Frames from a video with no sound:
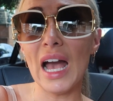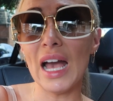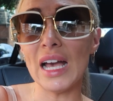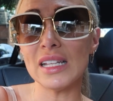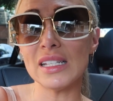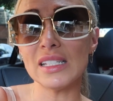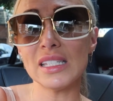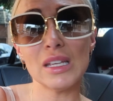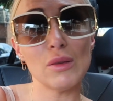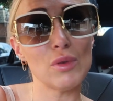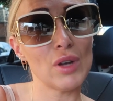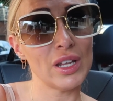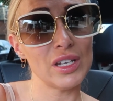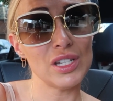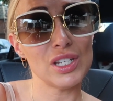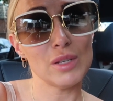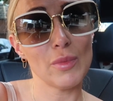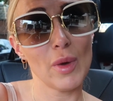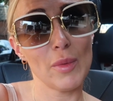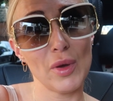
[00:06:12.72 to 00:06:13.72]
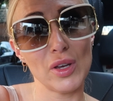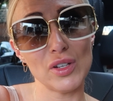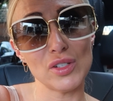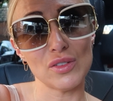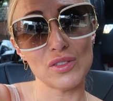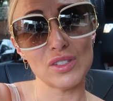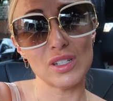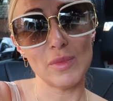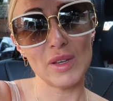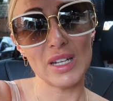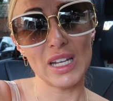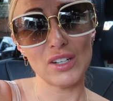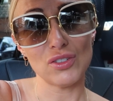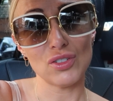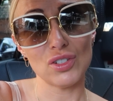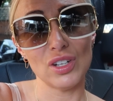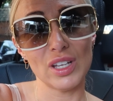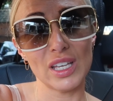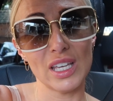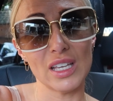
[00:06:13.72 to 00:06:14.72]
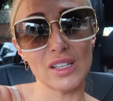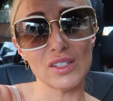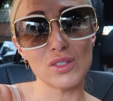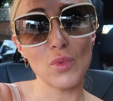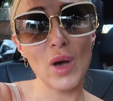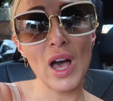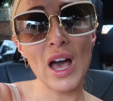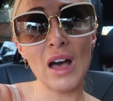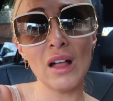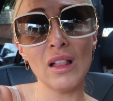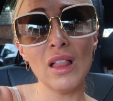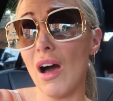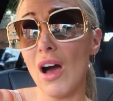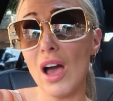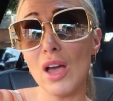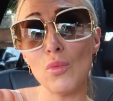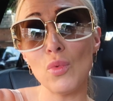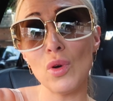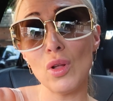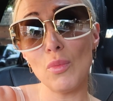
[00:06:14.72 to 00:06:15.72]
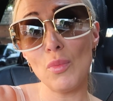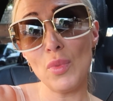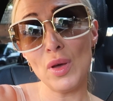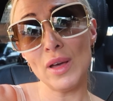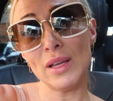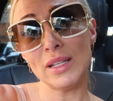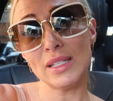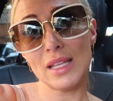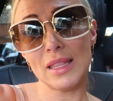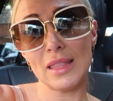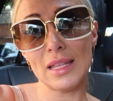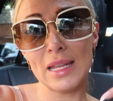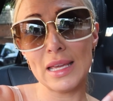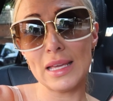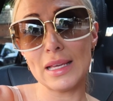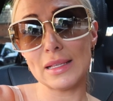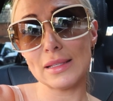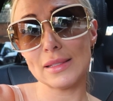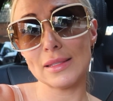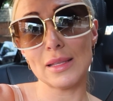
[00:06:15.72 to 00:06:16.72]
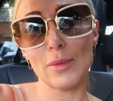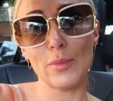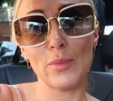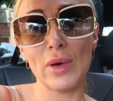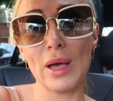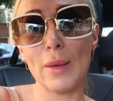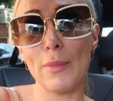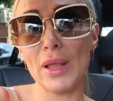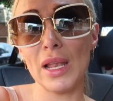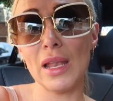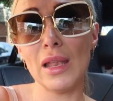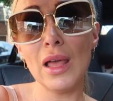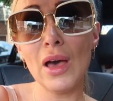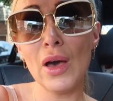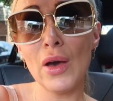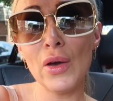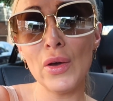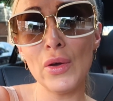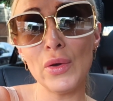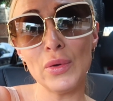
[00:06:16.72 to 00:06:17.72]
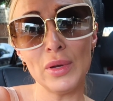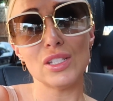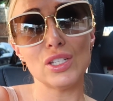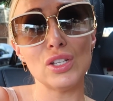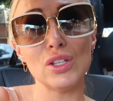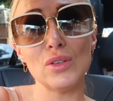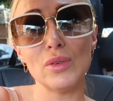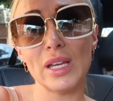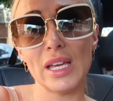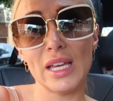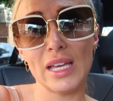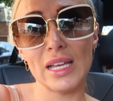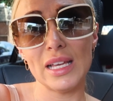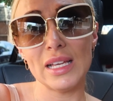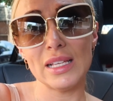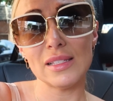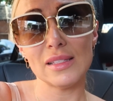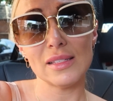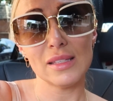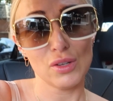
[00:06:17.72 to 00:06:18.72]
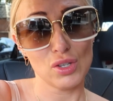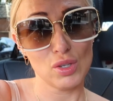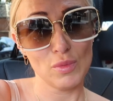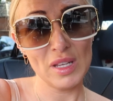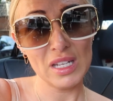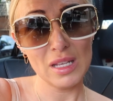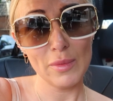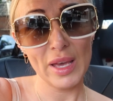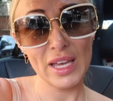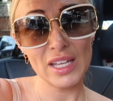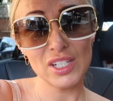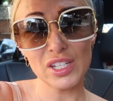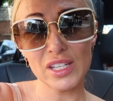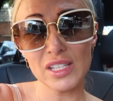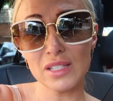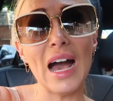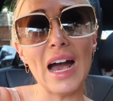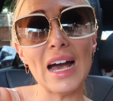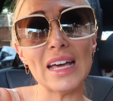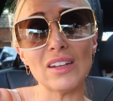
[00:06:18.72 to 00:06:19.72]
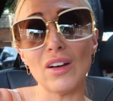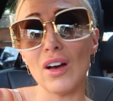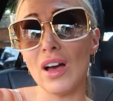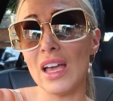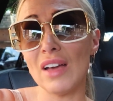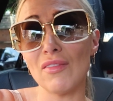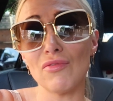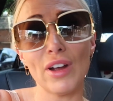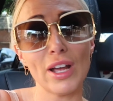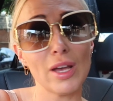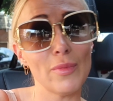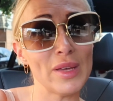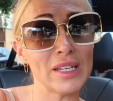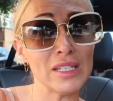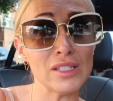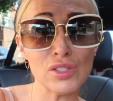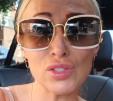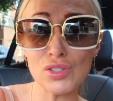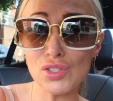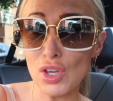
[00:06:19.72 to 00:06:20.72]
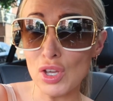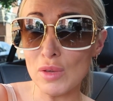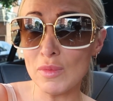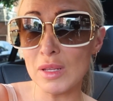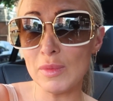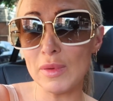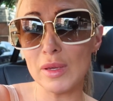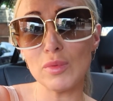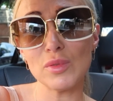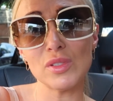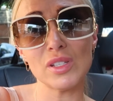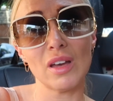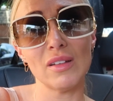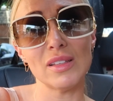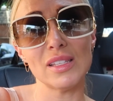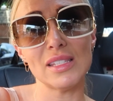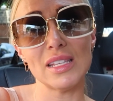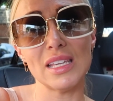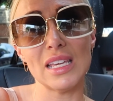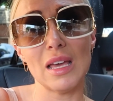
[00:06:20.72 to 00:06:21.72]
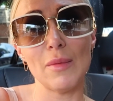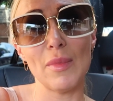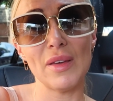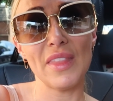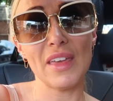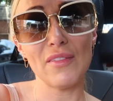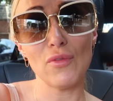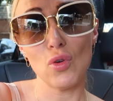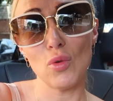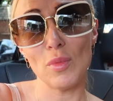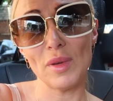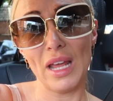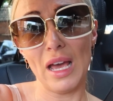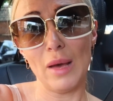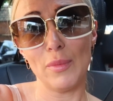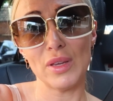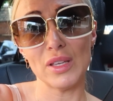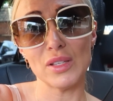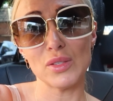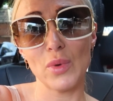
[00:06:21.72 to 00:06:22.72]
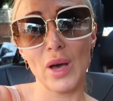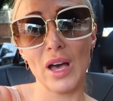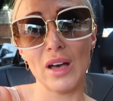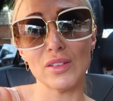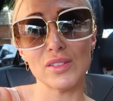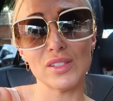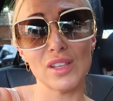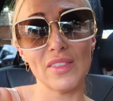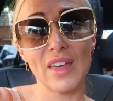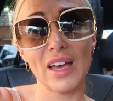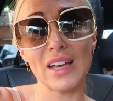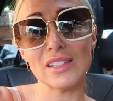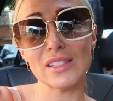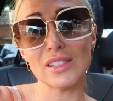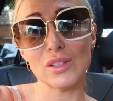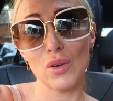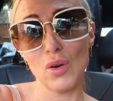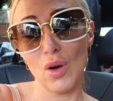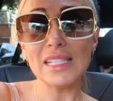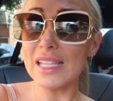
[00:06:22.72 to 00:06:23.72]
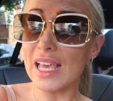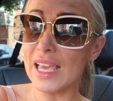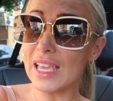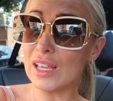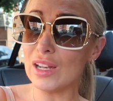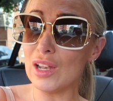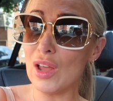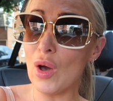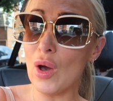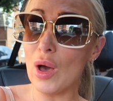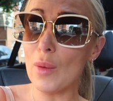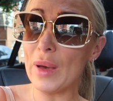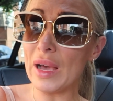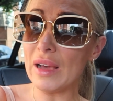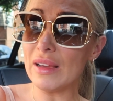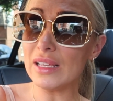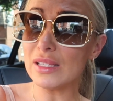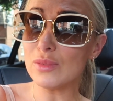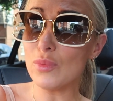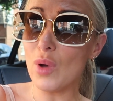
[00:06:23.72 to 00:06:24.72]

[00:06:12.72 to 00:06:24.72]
and he will only do my Botox to be natural looking as well. I will put the link somewhere below to his social media pages, and I have recommended so many people to go and see him and they've all been happy as well. So that's saying a lot about his